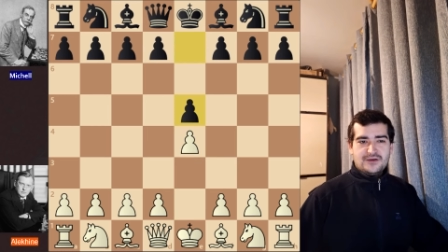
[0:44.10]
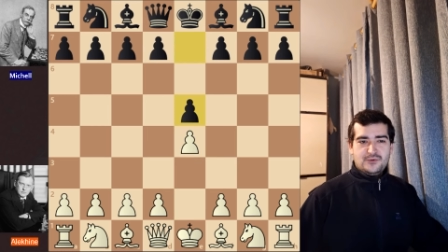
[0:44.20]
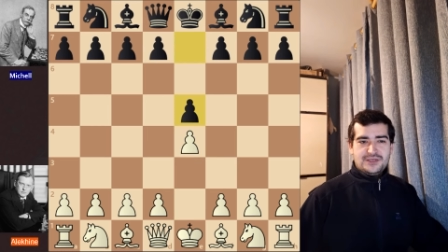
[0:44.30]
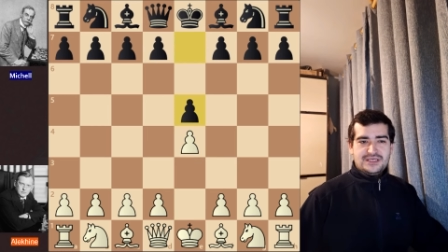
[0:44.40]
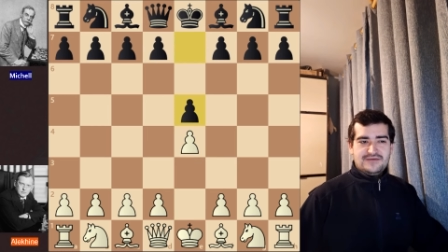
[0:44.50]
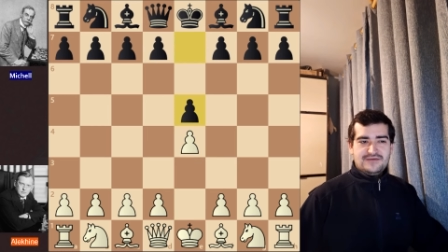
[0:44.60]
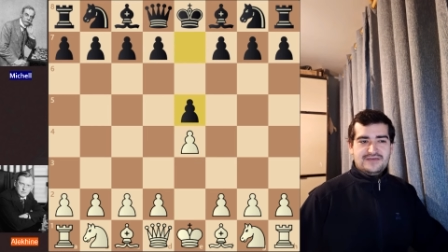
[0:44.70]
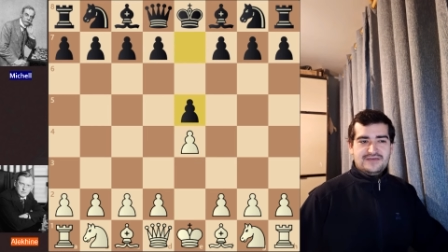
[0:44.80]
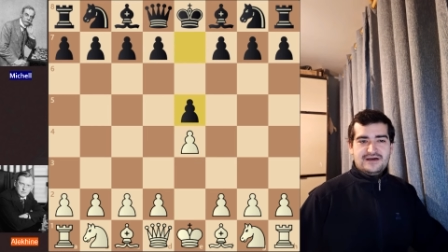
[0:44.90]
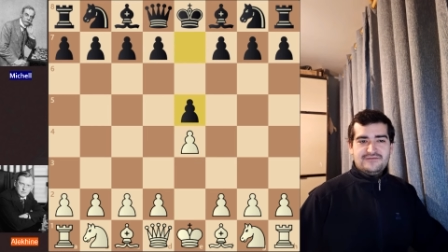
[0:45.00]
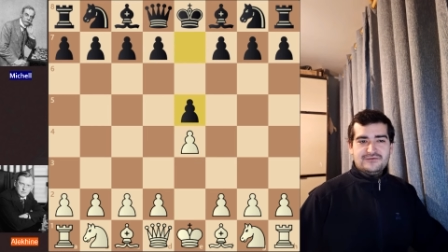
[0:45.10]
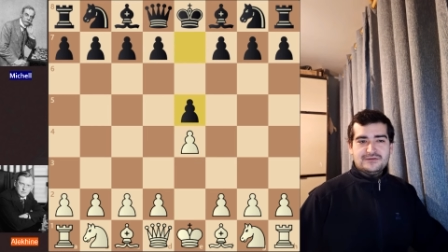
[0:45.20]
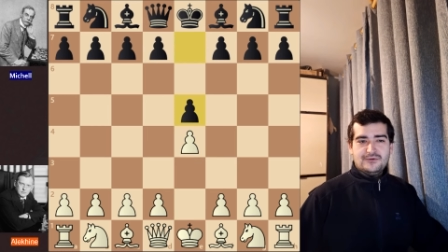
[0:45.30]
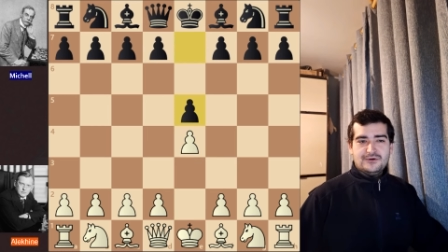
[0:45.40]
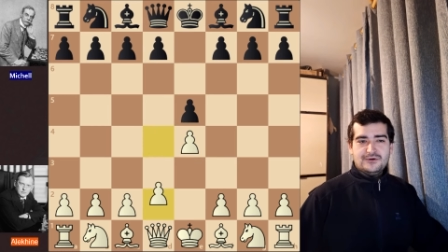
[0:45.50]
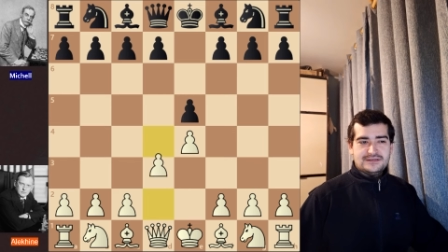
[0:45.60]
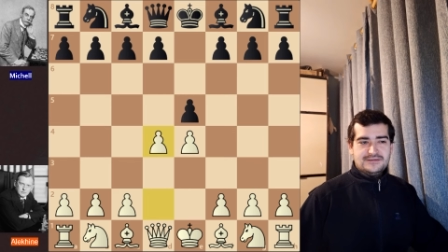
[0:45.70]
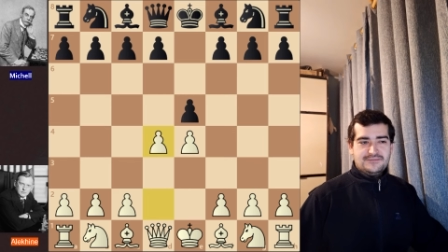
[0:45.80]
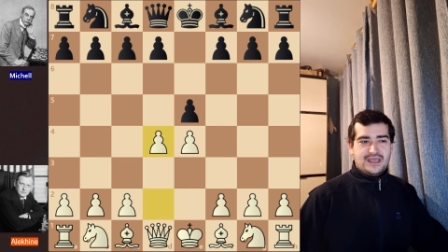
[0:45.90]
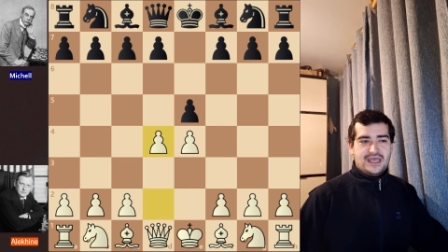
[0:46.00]
we have e5 on the board,
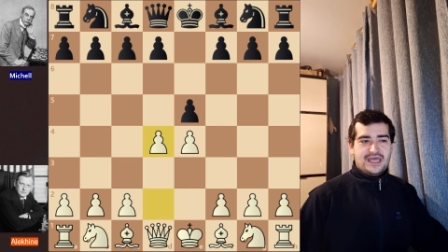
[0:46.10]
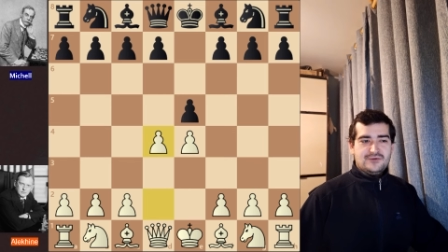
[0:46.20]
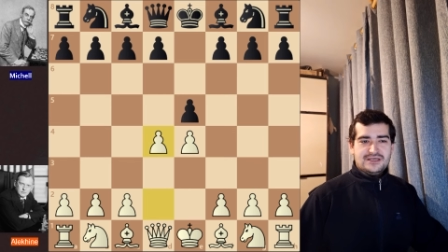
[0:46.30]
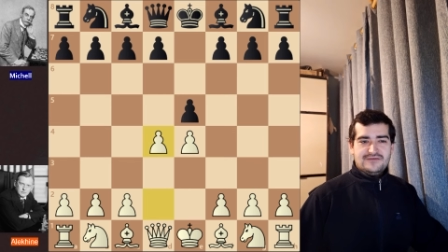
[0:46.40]
and we